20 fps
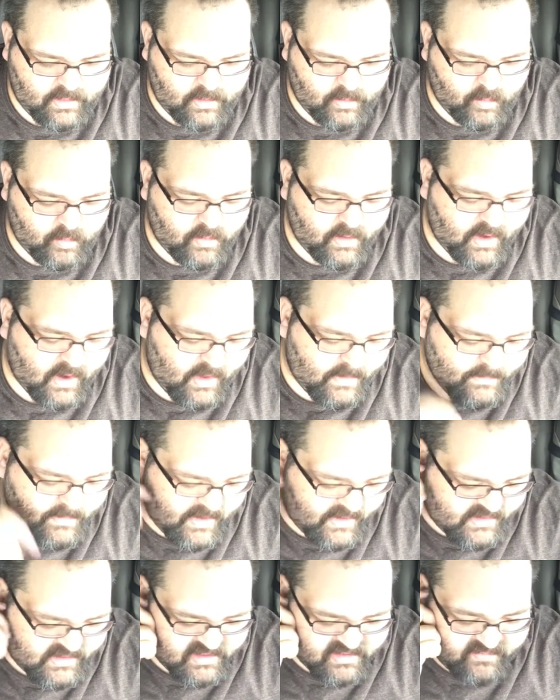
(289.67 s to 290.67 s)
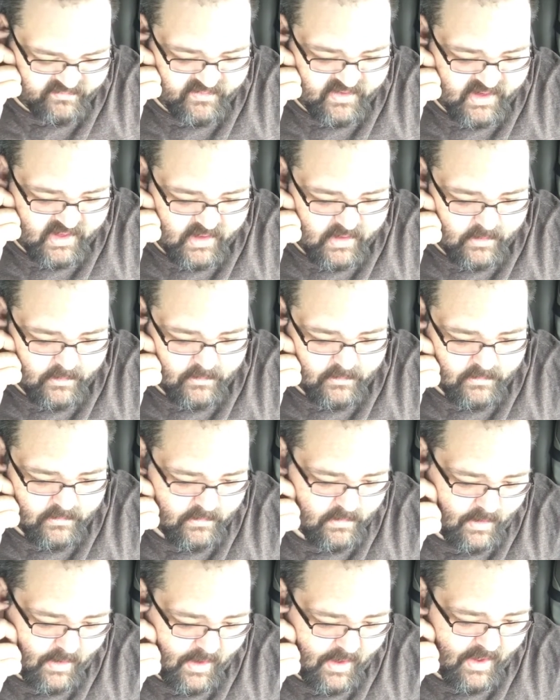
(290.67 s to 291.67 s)
when I make this video,
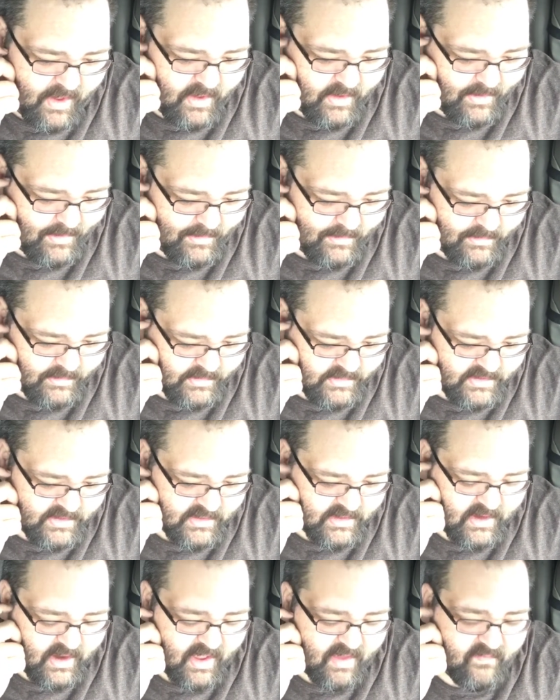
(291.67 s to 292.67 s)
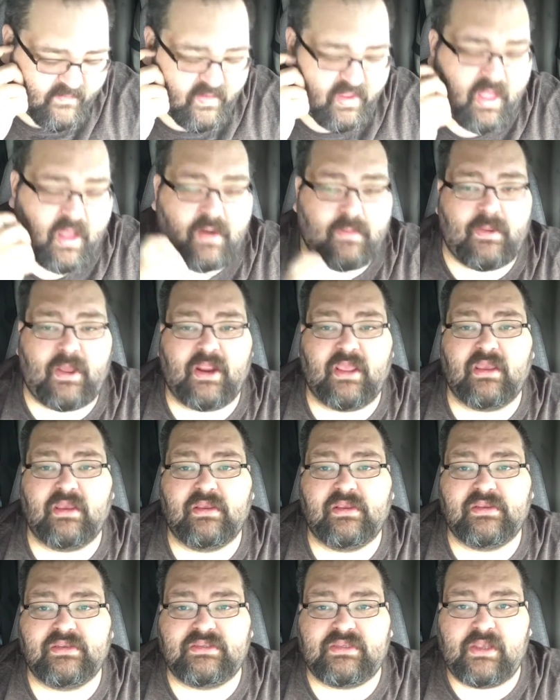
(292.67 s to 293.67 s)
I didn't have a lot of money,
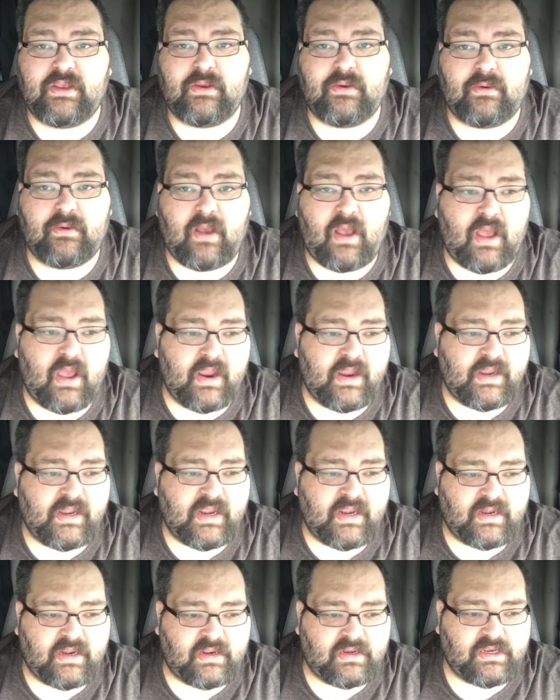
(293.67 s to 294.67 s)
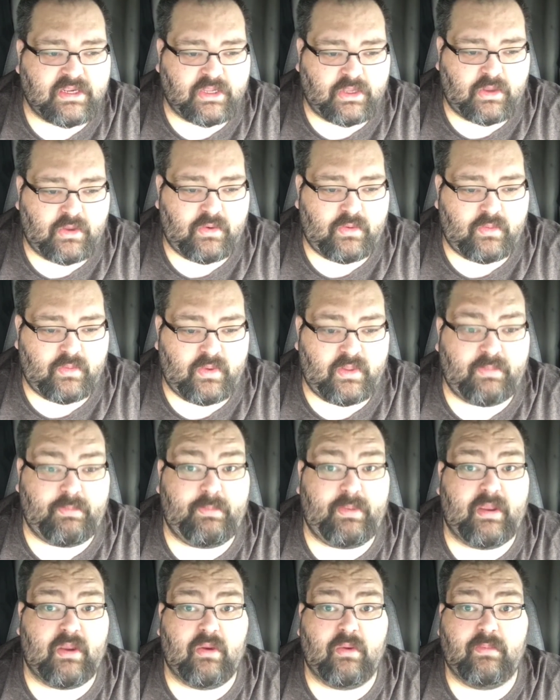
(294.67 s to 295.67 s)
so I needed to go with
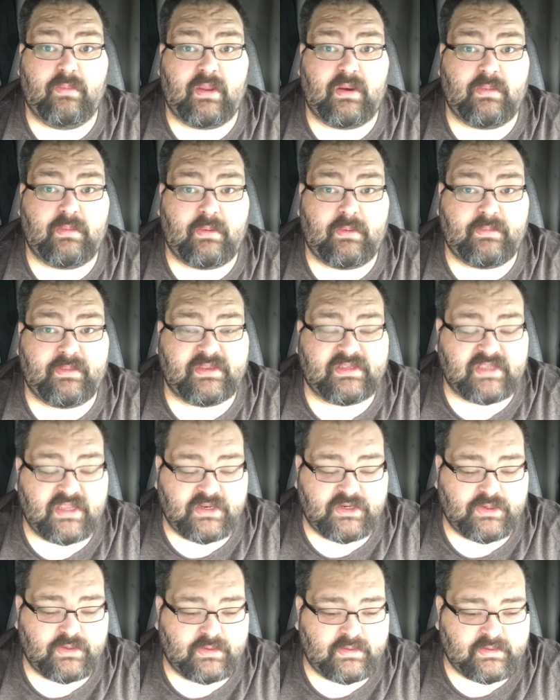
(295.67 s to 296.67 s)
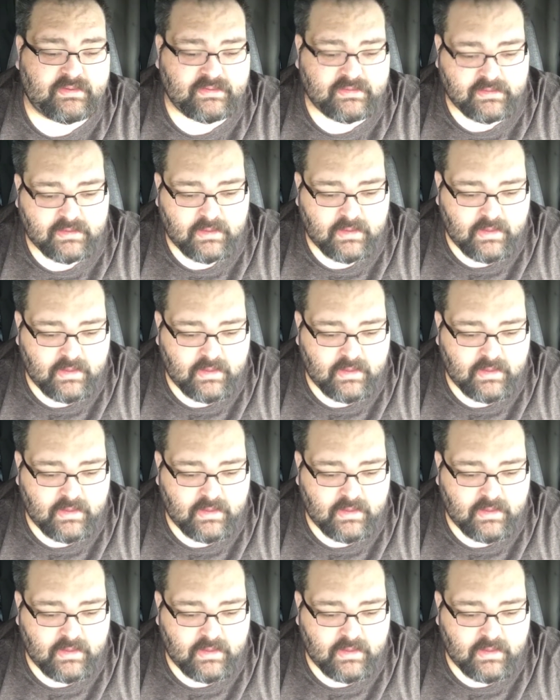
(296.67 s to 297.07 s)
bare minimum essentials.